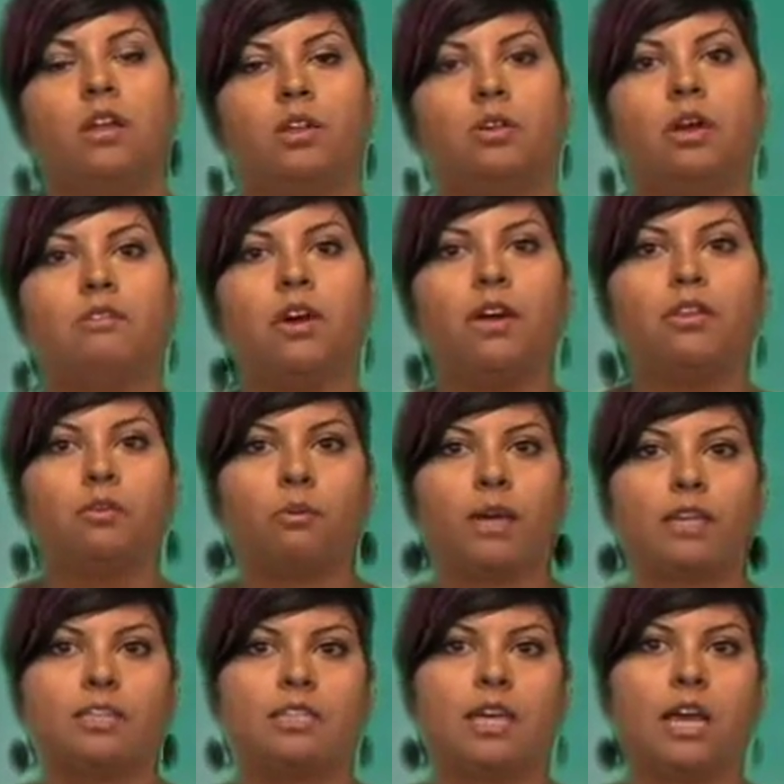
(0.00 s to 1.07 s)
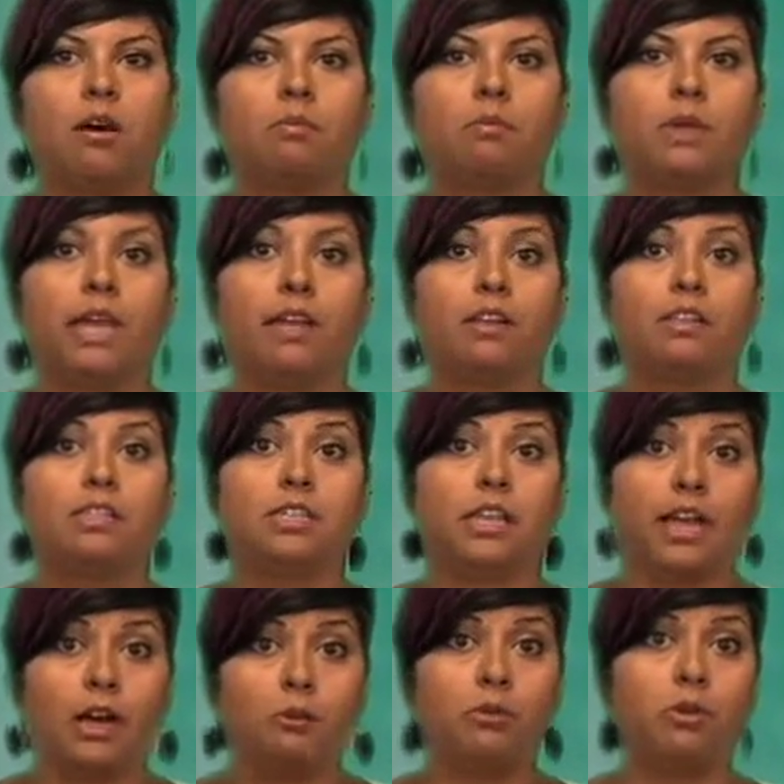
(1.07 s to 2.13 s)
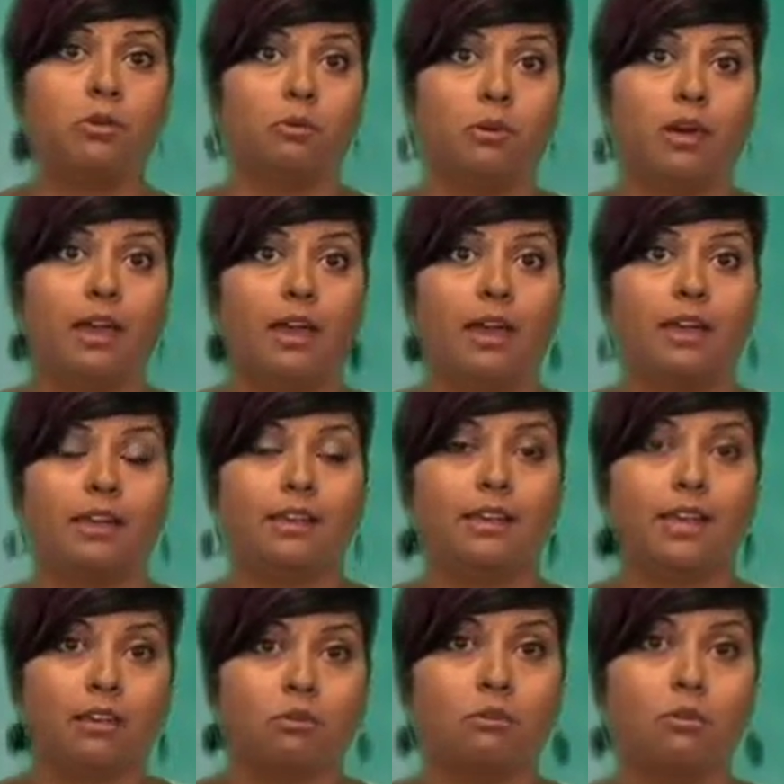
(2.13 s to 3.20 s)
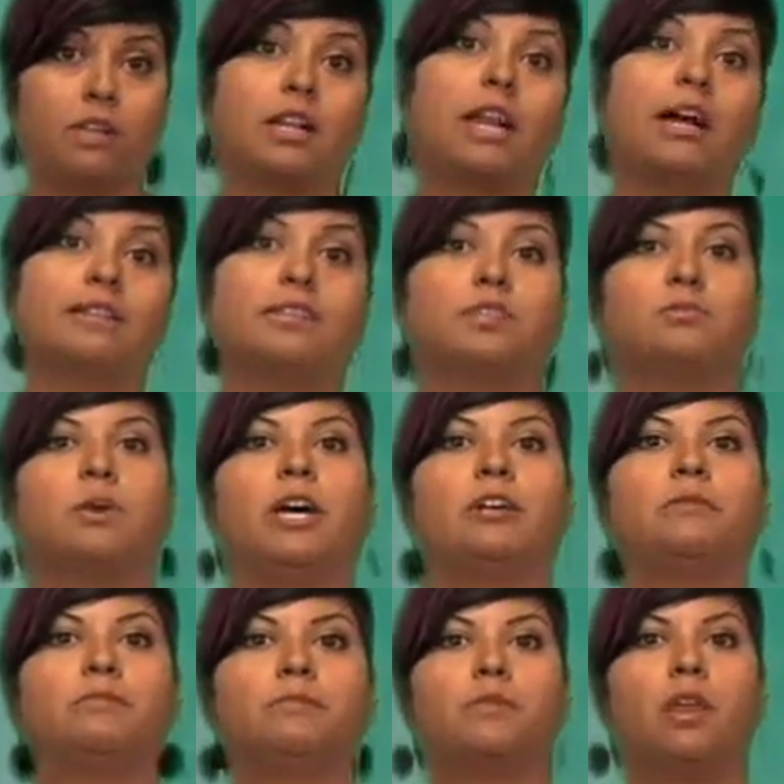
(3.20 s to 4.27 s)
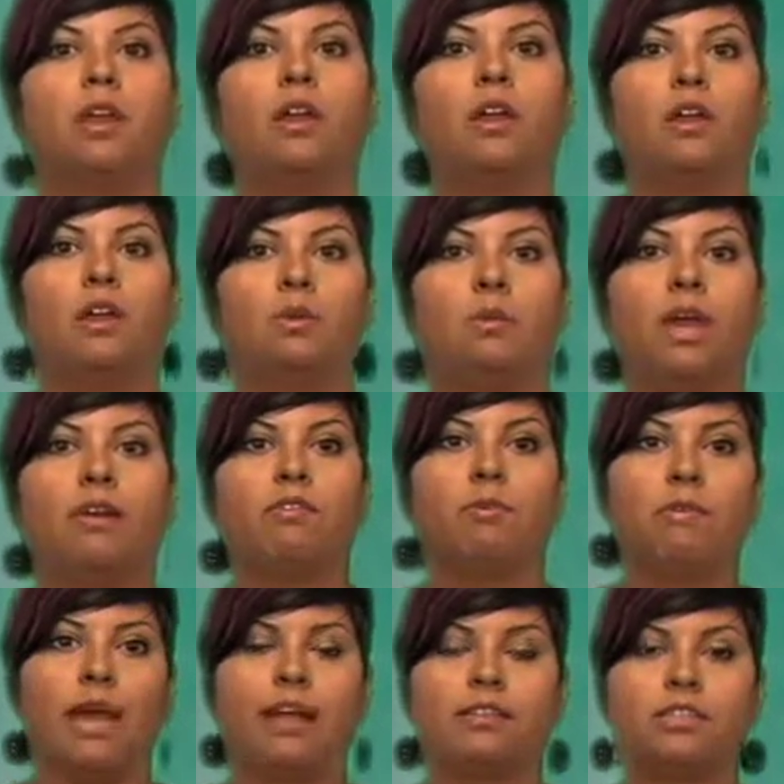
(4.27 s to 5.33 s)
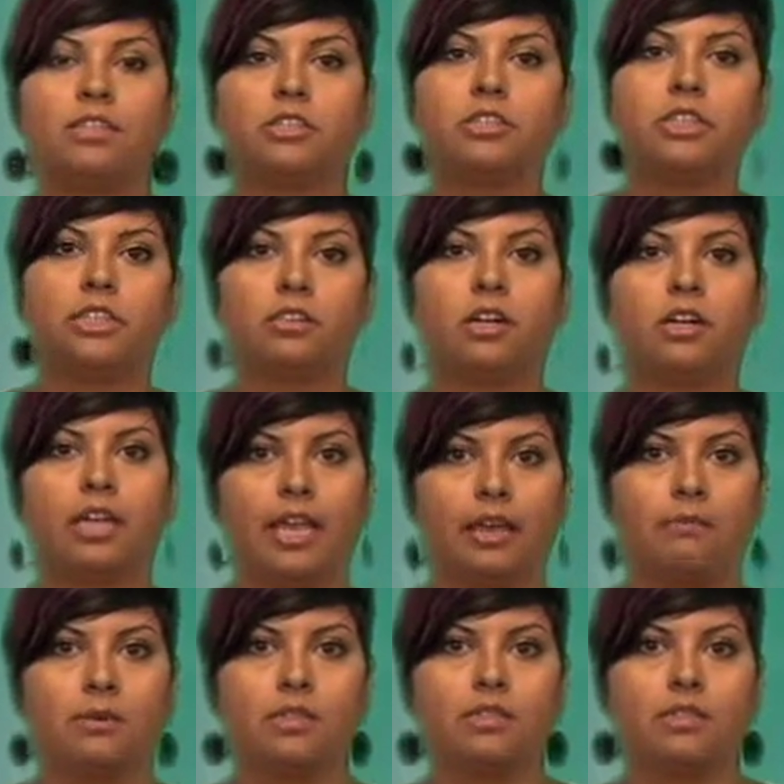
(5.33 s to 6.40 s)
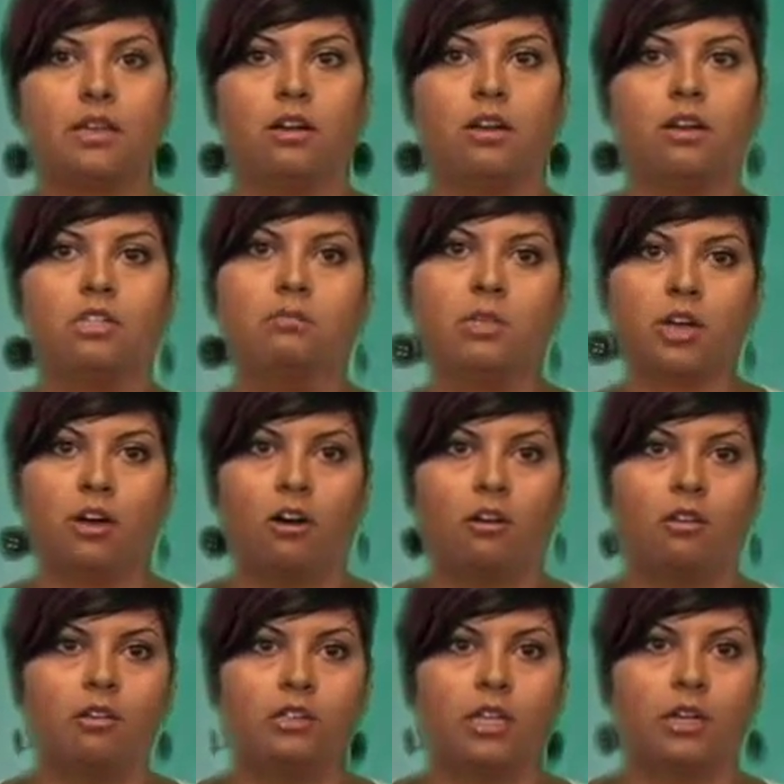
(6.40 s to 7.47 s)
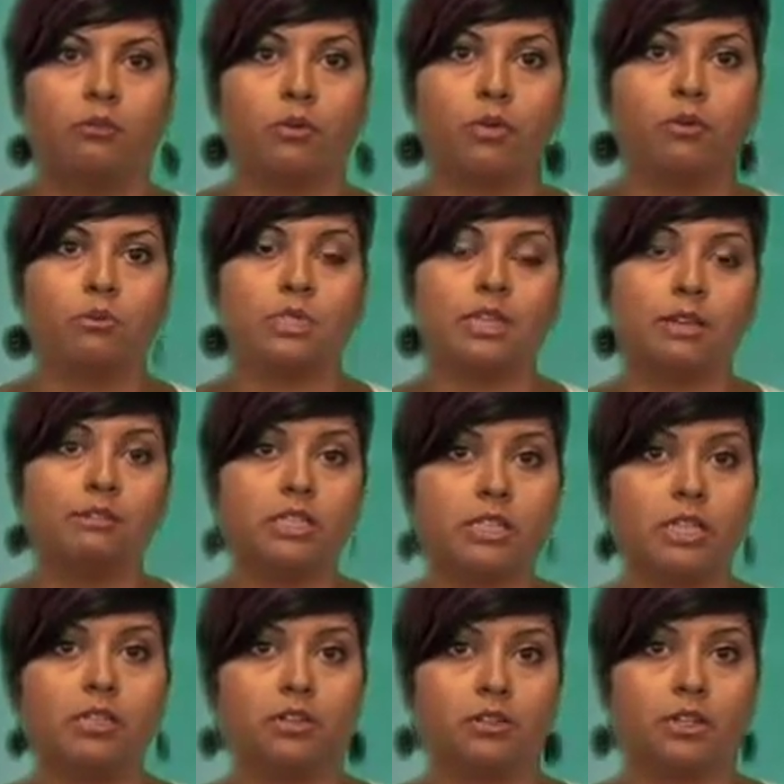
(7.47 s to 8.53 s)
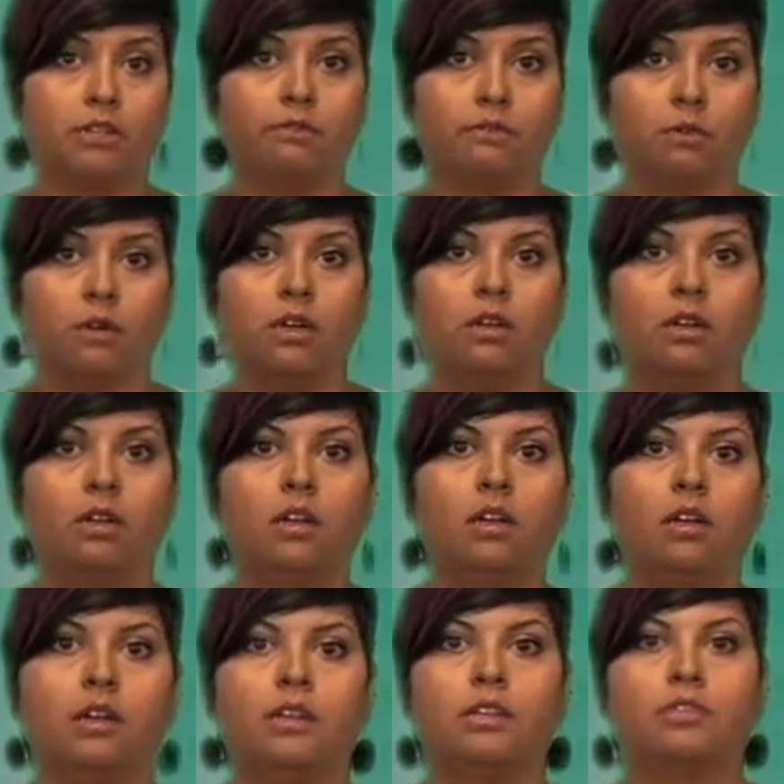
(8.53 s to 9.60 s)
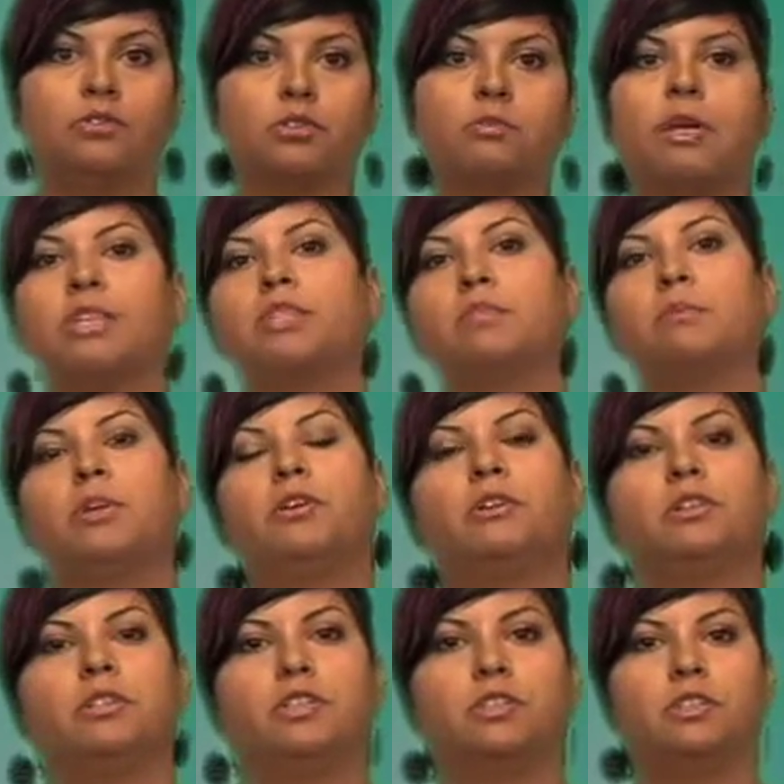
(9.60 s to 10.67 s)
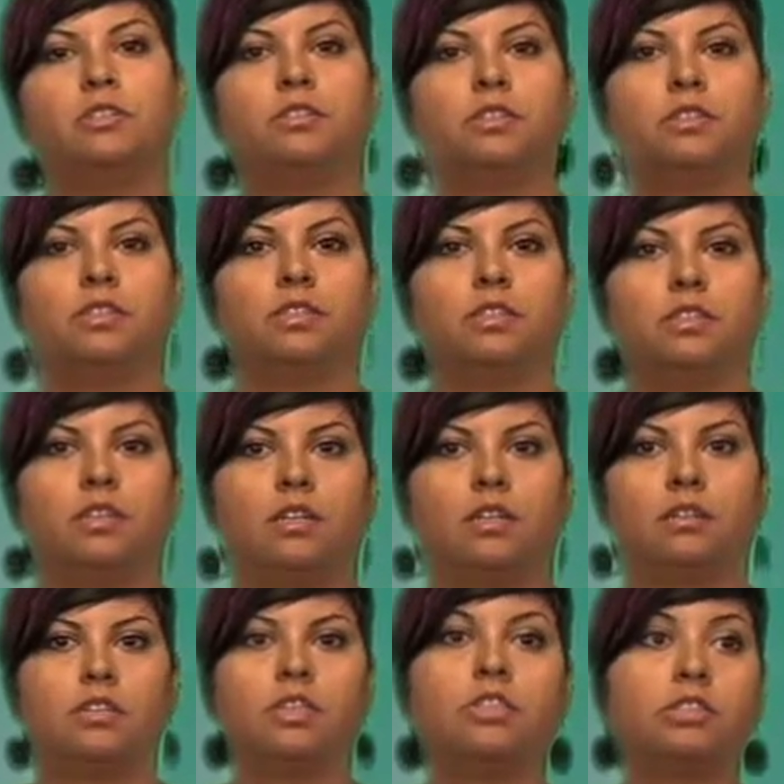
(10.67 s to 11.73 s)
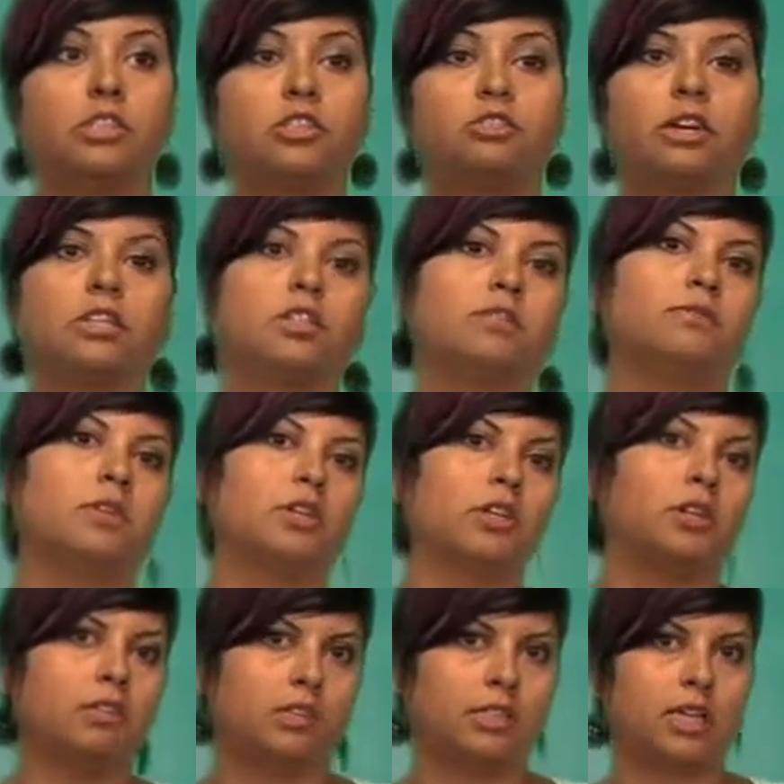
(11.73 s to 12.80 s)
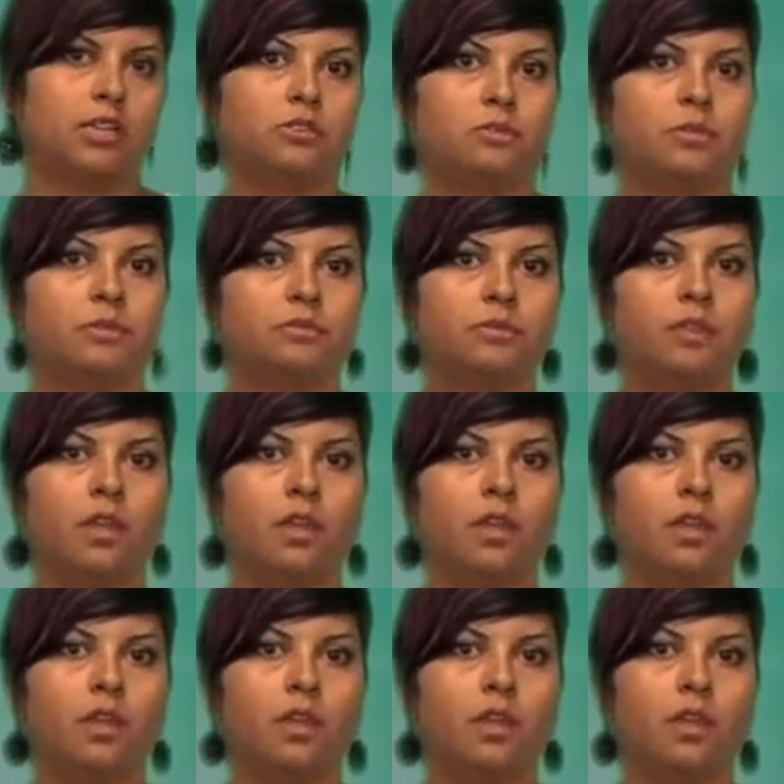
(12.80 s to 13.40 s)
You have other ways to help you get through the class as well. We have a math center here on campus in Harshman Hall in room 1734. This room has computers and tutors. See your instructor for a current schedule.